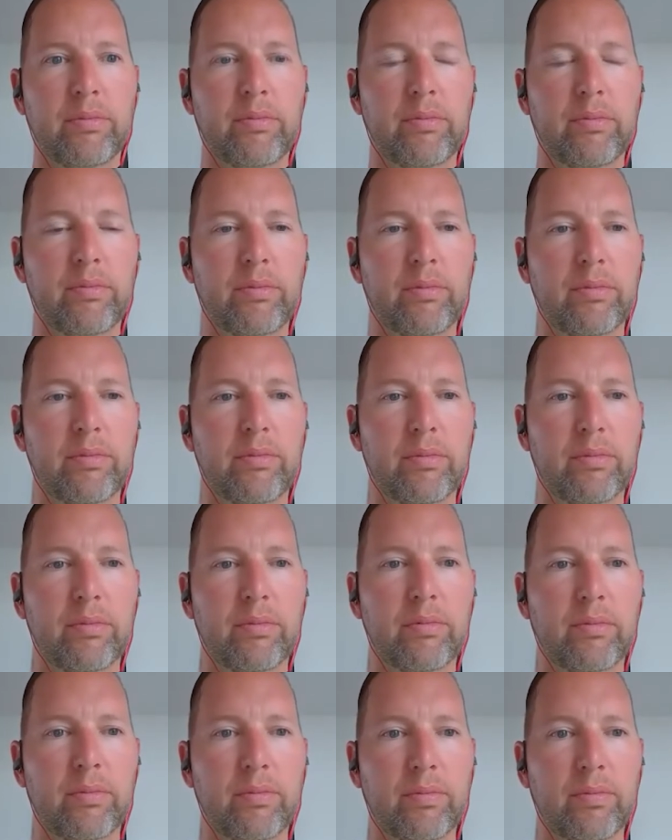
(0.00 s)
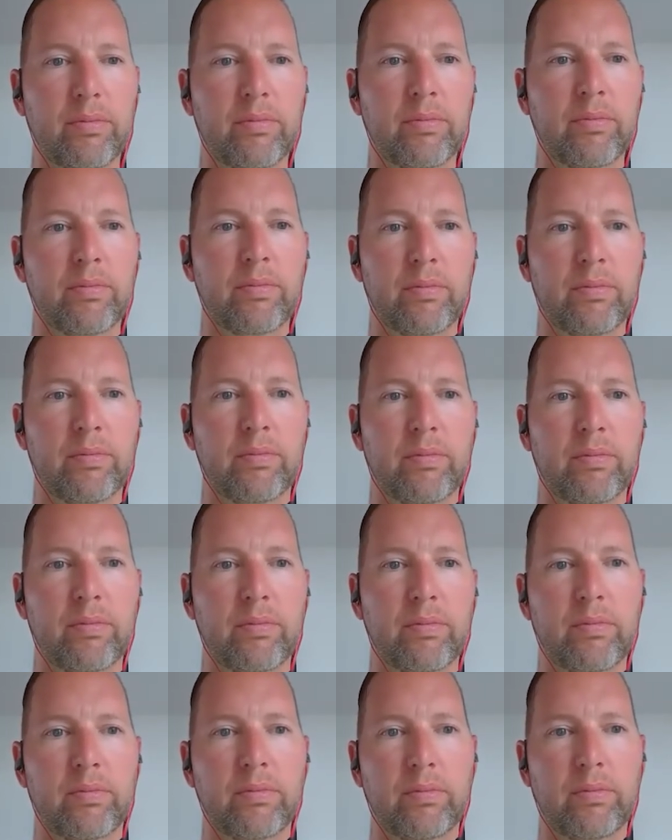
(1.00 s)

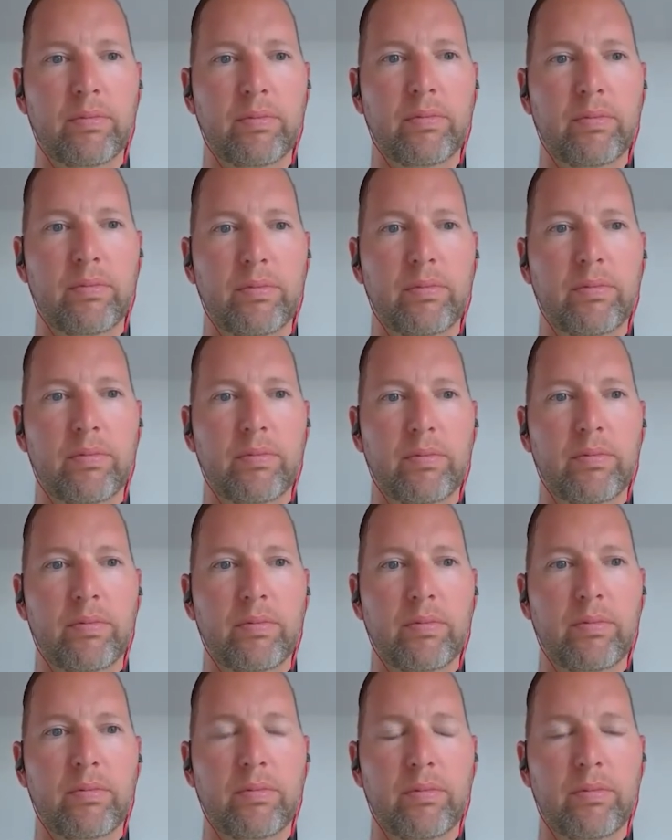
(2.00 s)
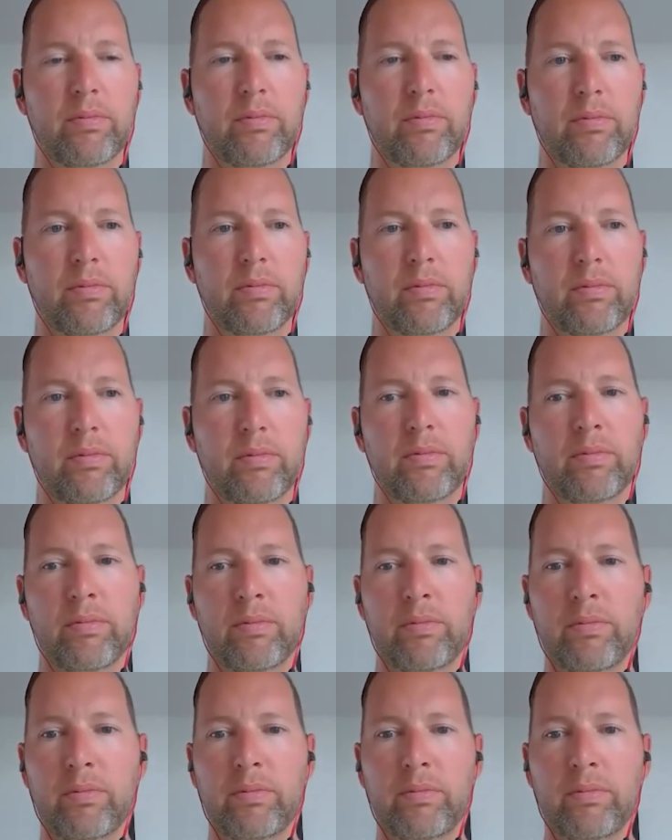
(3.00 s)

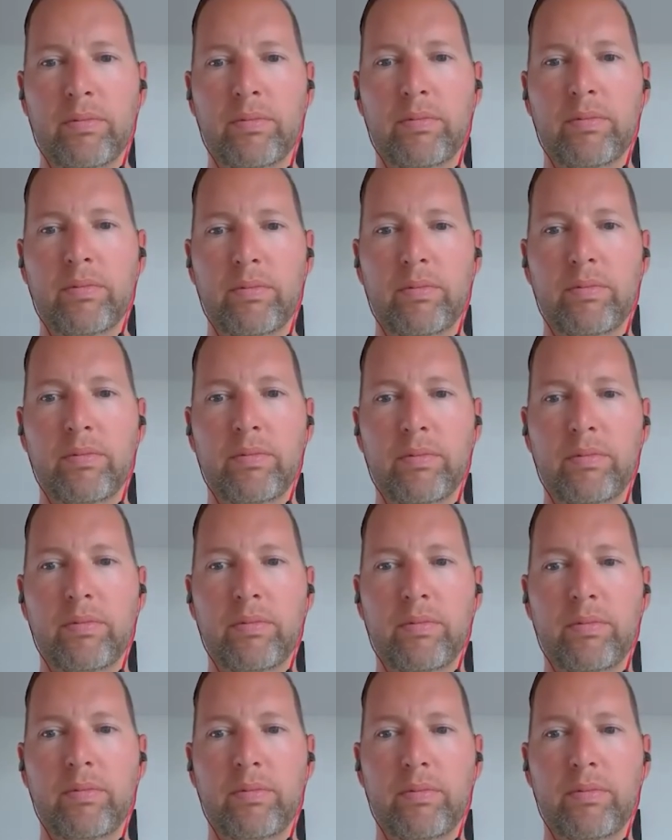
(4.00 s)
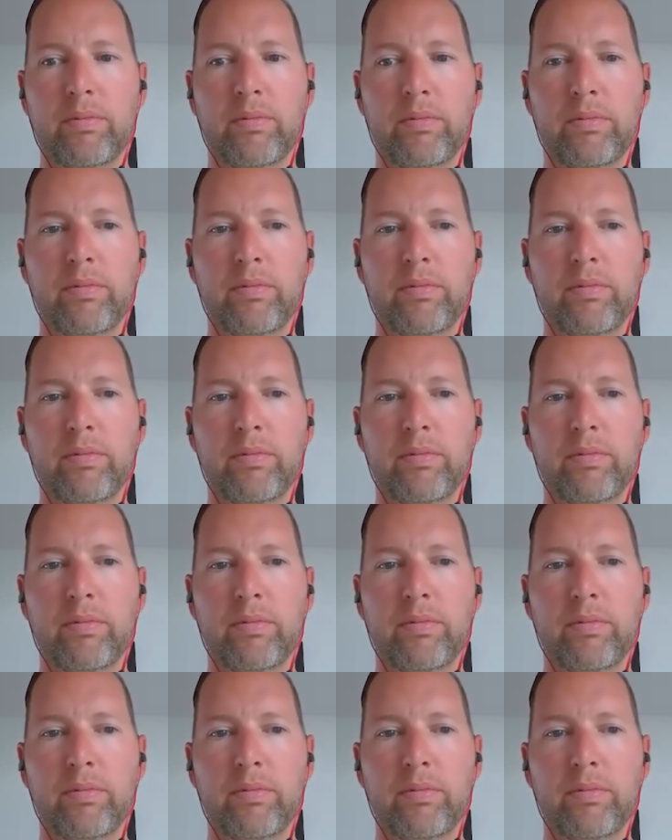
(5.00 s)
This person isn't speaking.